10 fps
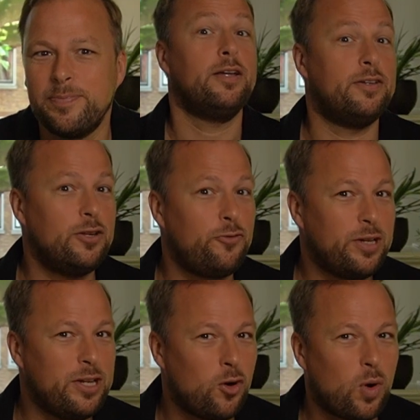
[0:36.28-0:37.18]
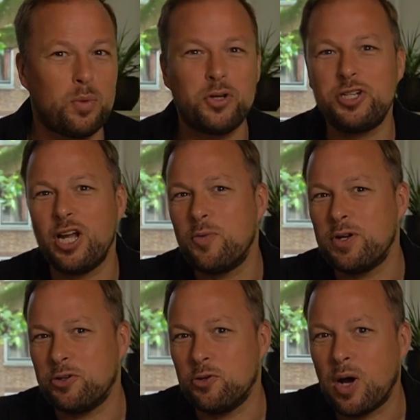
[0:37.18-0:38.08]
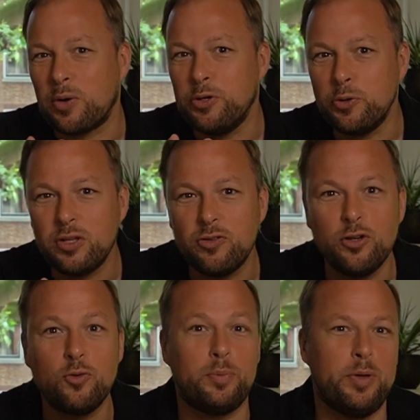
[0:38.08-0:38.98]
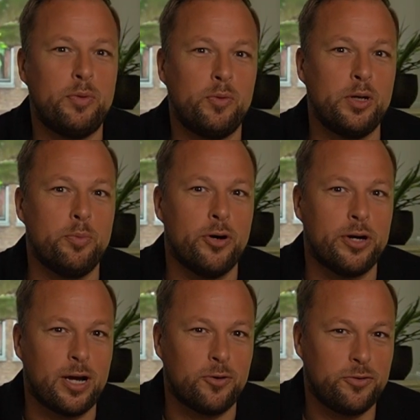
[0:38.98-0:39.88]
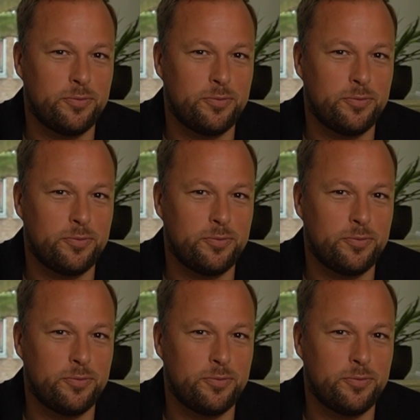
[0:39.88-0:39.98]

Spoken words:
In this video I want to share with you how you can deal with people with a burnout.